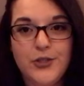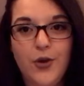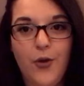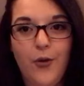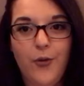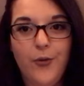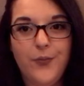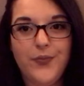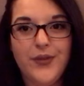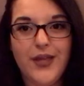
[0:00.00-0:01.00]

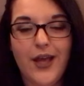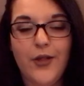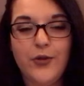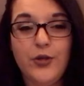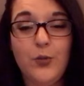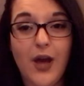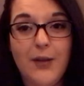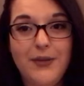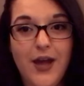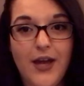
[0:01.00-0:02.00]
So although you
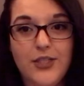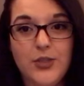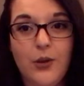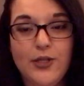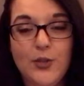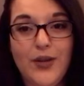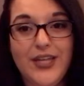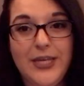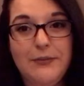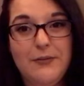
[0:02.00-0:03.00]
want to be honest, you also
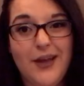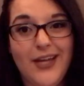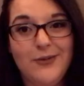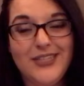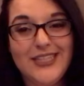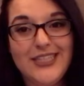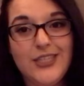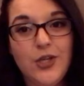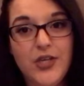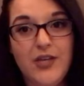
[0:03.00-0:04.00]
want to keep in mind what
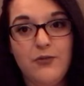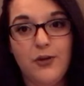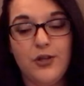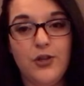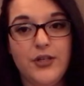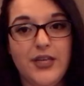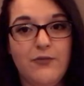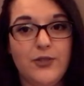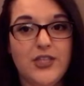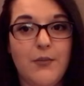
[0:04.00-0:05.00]
Disney's looking for. They're looking
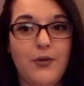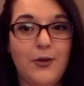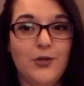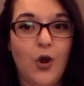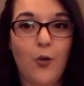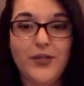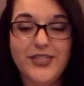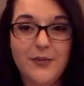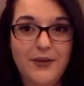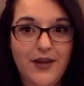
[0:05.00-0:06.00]
for someone who's always
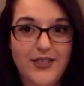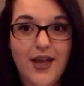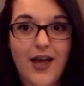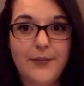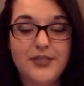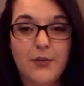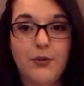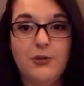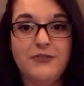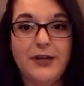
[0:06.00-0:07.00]
going to be on time,
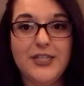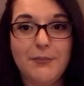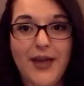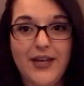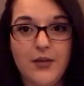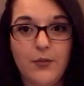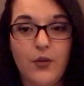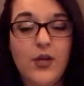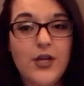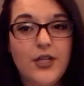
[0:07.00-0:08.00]
someone who's very
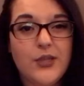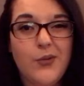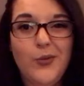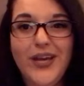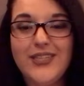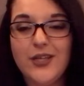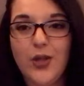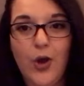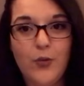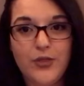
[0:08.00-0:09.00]
dependable, someone who gets
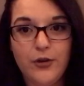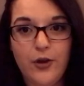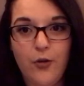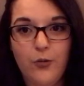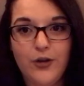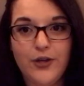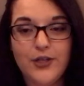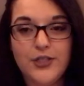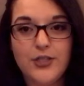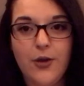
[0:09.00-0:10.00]
along with their
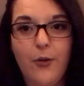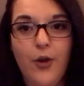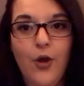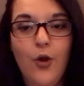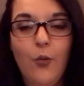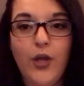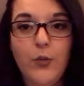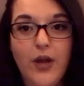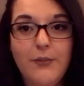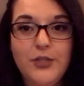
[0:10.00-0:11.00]
coworkers. So while
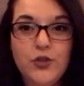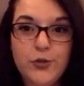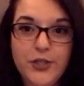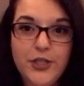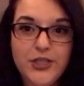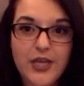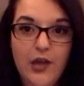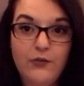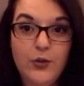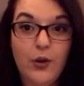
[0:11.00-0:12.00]
you want to be true to
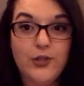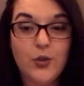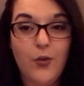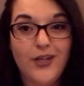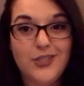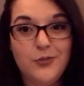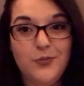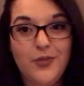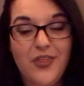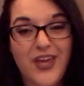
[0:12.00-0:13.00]
yourself, you also want to
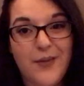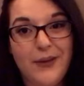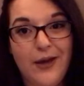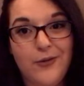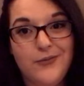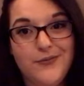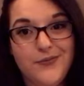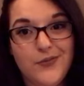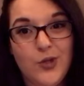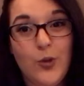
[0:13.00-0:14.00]
think about
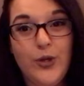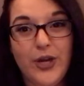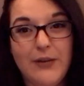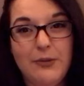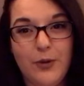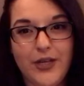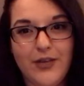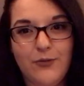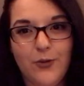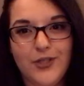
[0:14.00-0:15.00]
who you're going to be
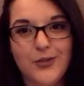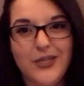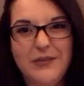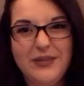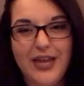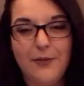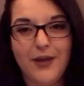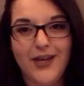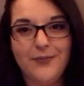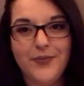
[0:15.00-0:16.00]
working for. So keep that in
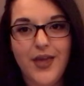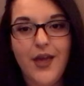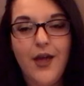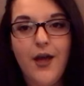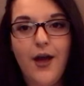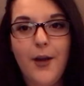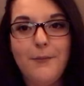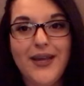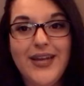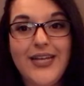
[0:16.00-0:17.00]
mind.
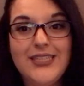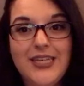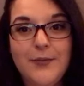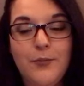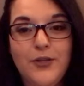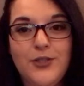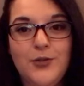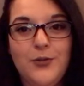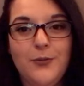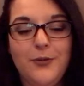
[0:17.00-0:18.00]
My next tip would
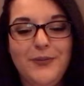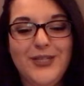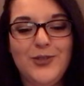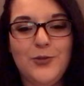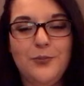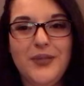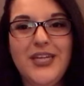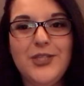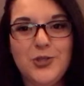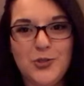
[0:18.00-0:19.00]
be to
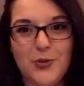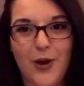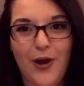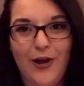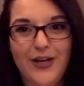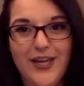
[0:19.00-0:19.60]
be strong.